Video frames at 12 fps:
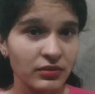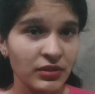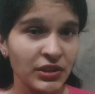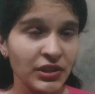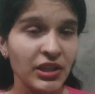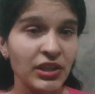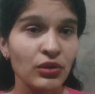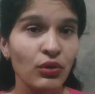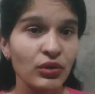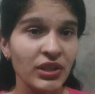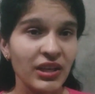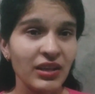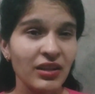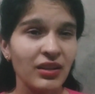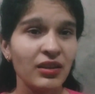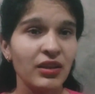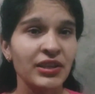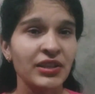in any
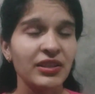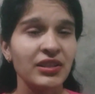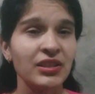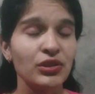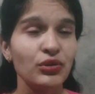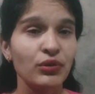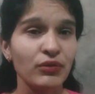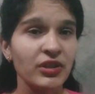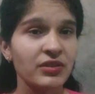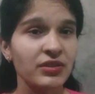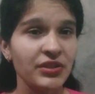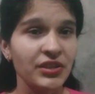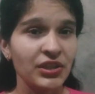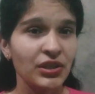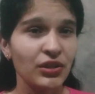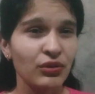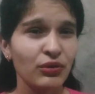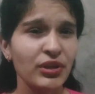hotel, in any
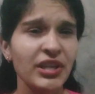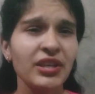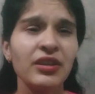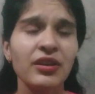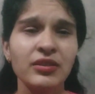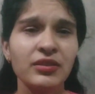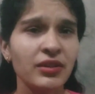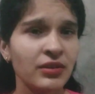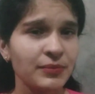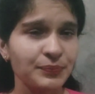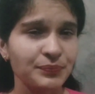university, or any other